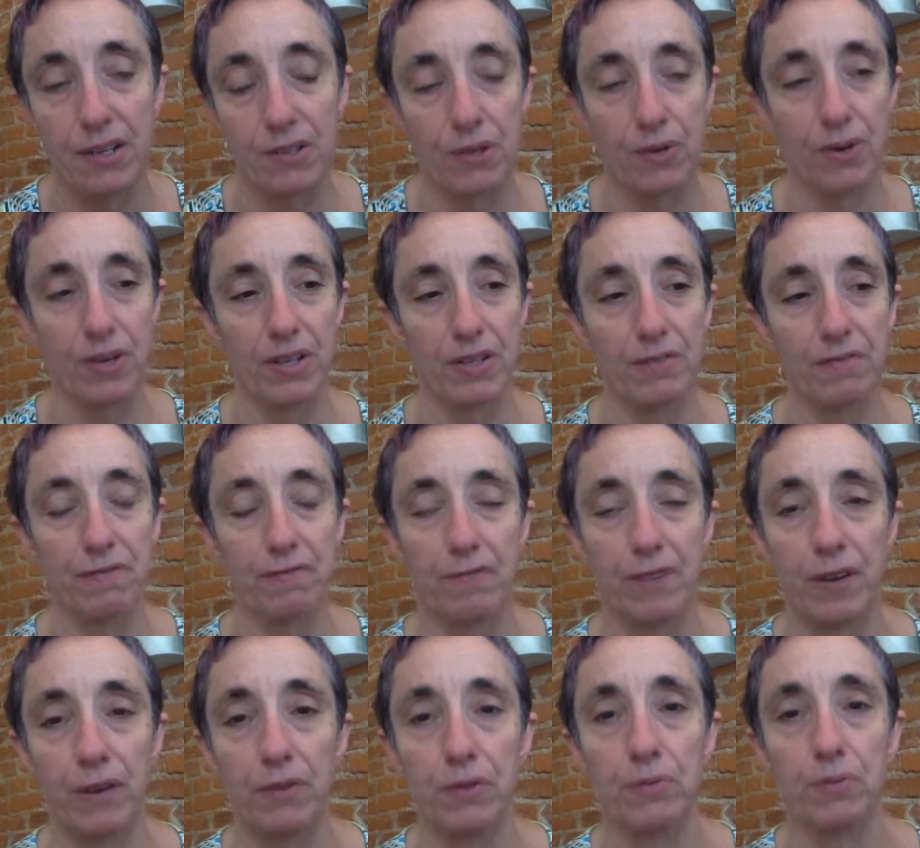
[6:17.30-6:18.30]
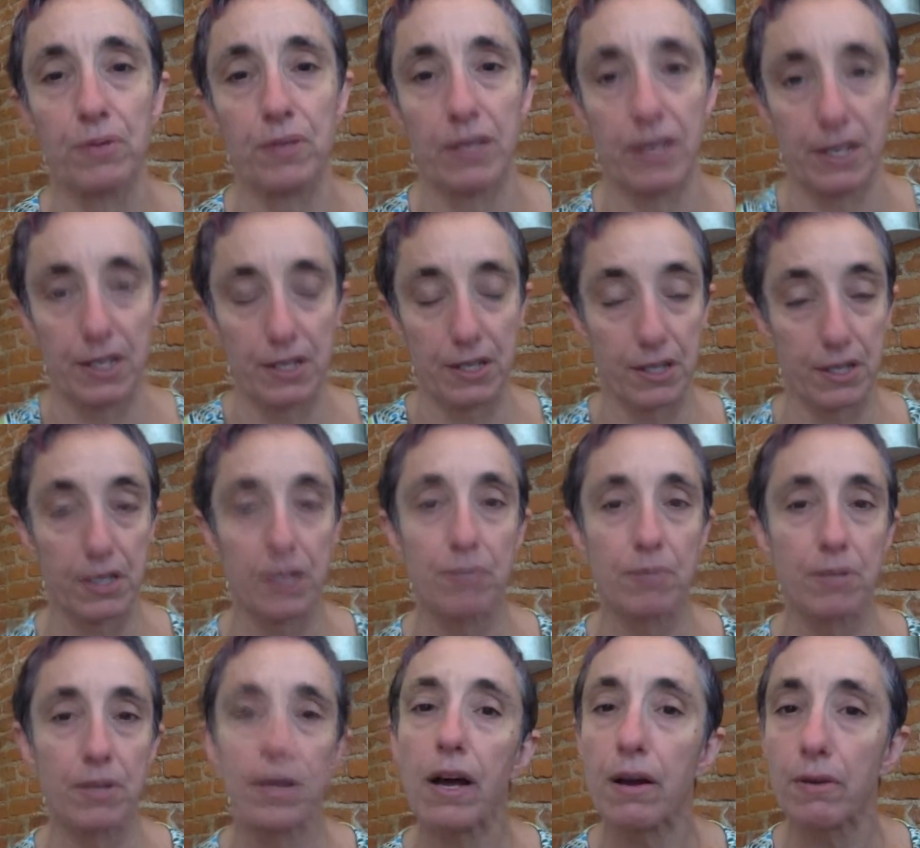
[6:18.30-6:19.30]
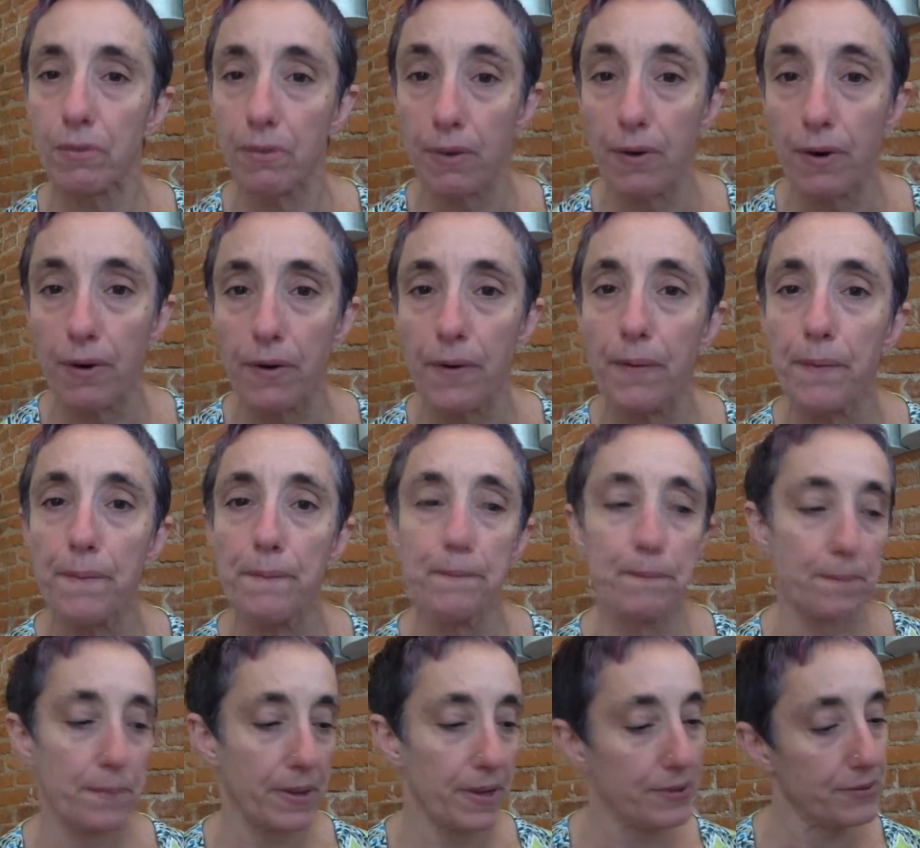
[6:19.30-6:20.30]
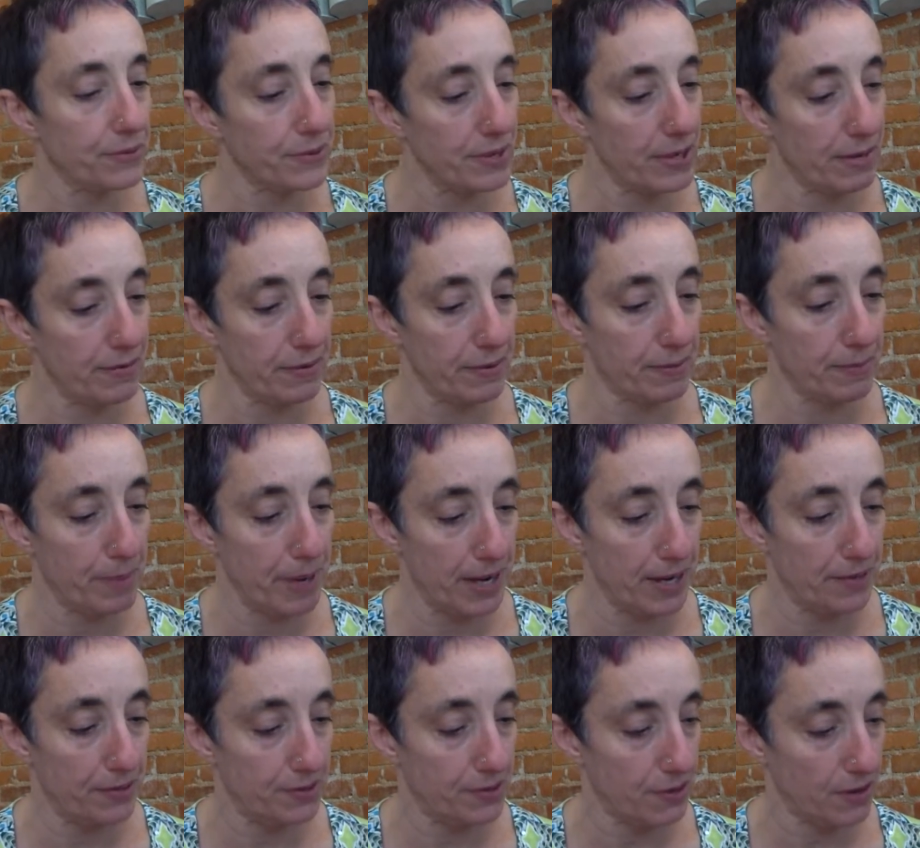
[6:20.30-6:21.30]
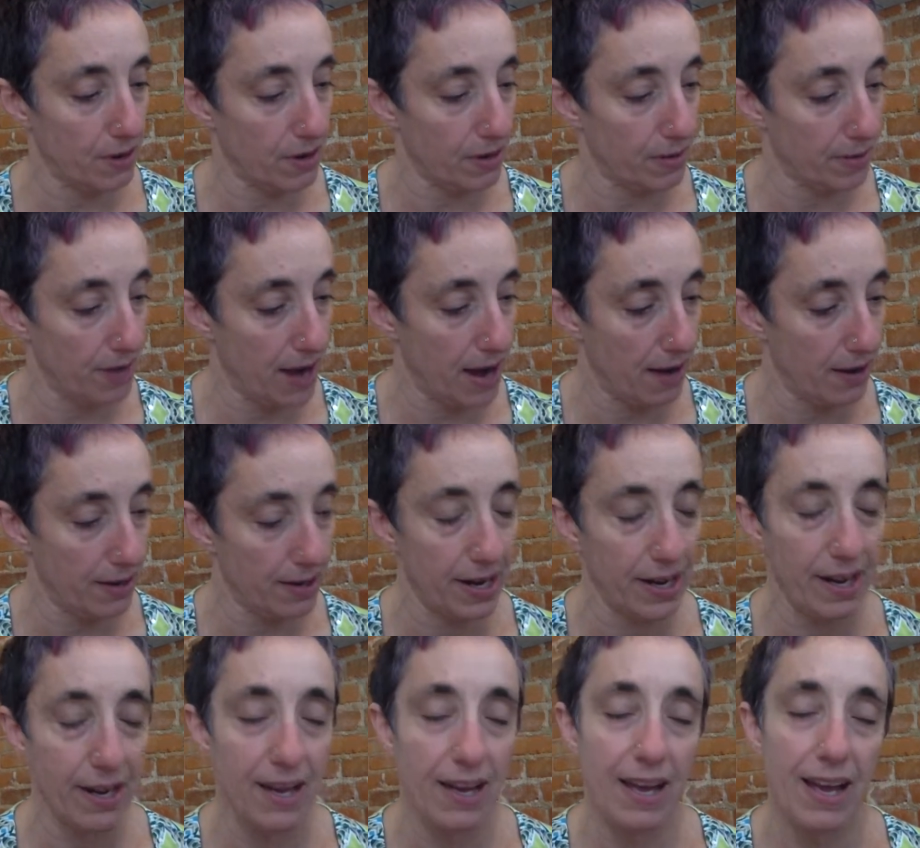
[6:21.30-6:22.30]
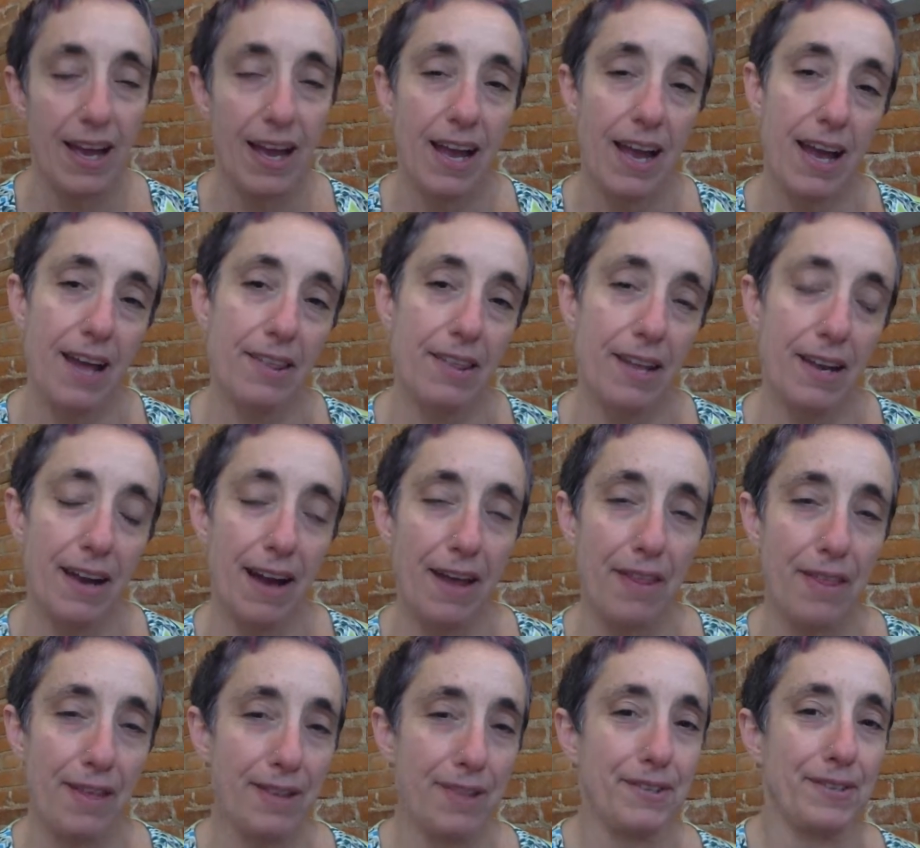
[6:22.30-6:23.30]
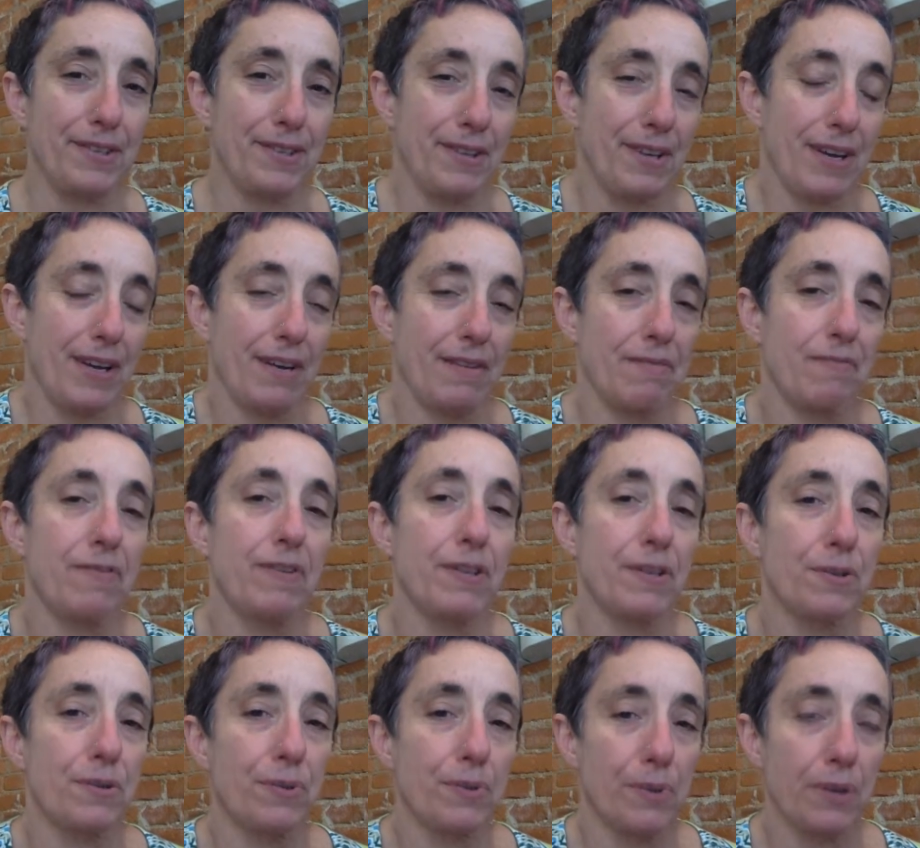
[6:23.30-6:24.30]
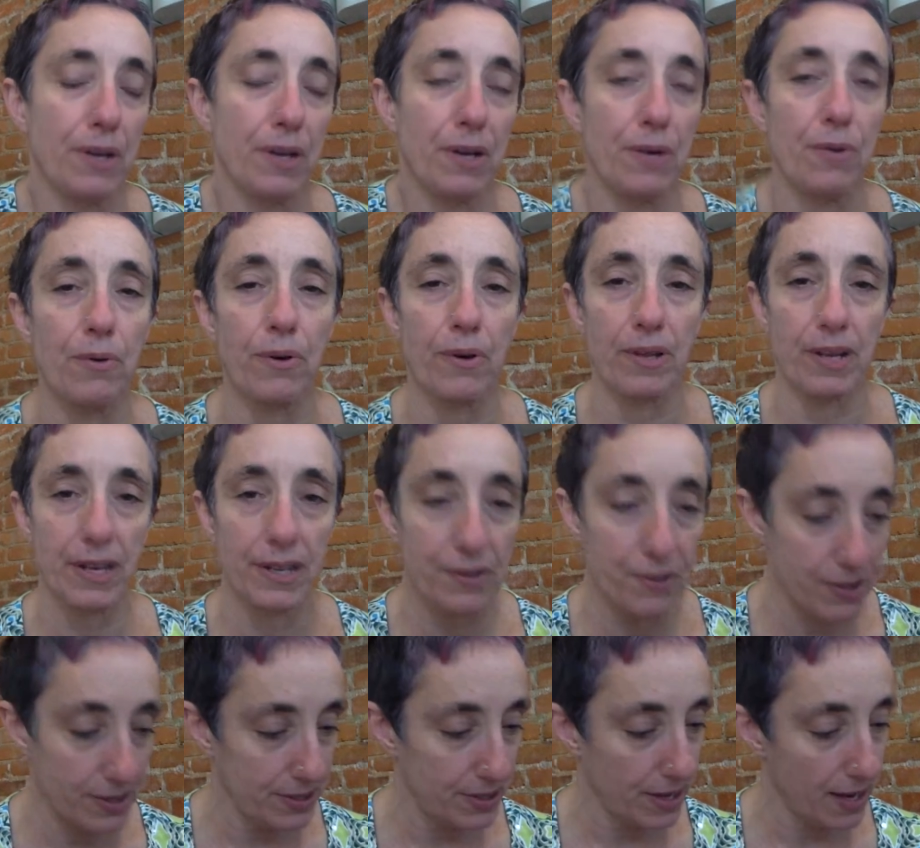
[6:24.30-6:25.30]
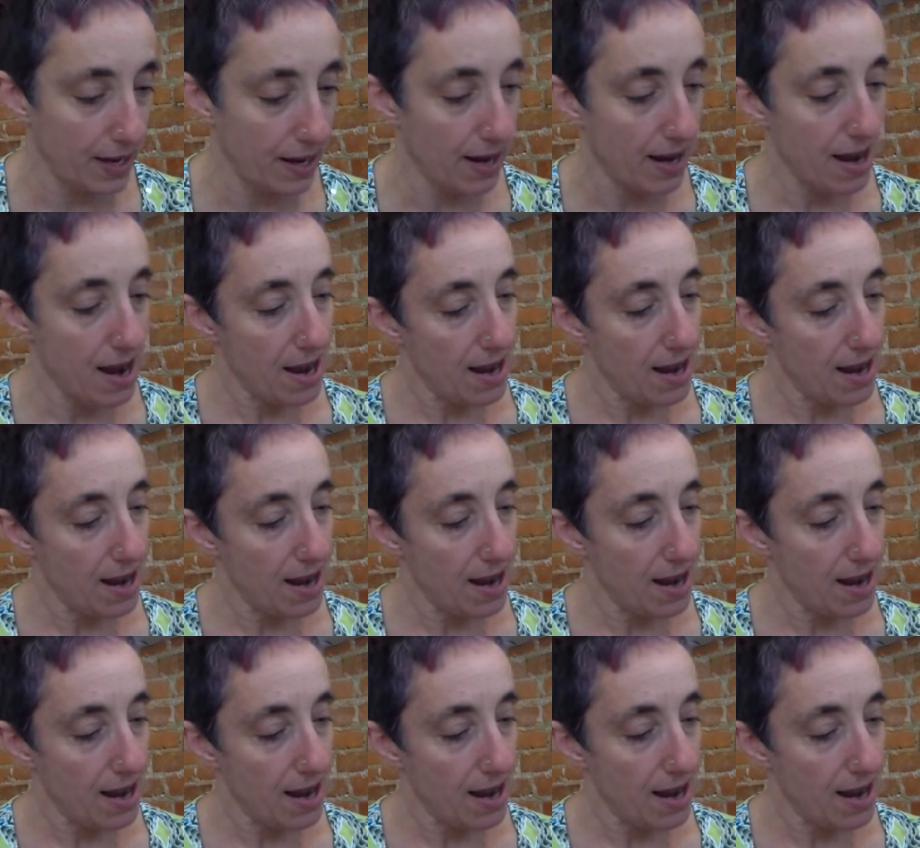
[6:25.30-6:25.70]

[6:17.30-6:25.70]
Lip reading: So his felt relationship to that role isn't even based on reality. And then I think this is kind of visually cool and interesting.